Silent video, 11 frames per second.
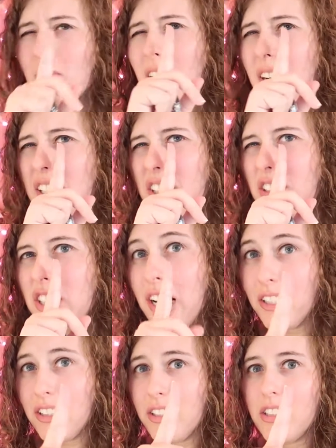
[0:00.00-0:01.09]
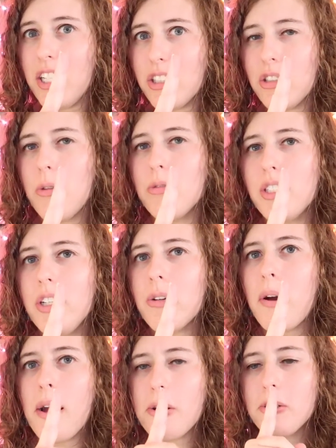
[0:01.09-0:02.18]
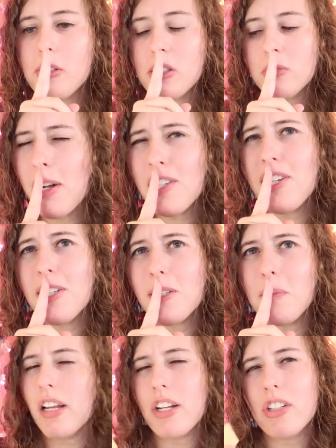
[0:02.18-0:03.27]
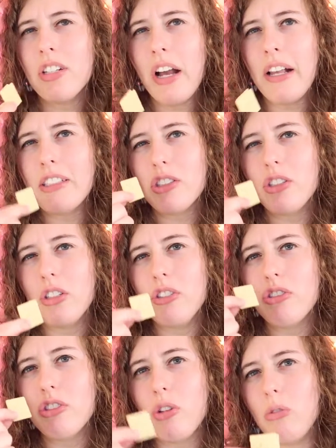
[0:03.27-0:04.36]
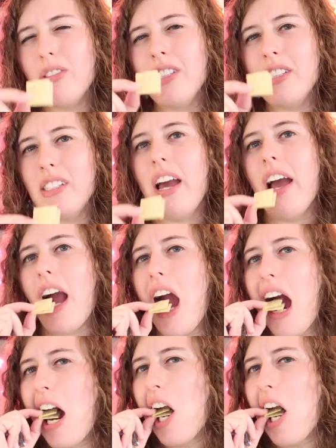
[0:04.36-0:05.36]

like, not exactly like saltine crackers, but I like them. Like a nice, good salty snack.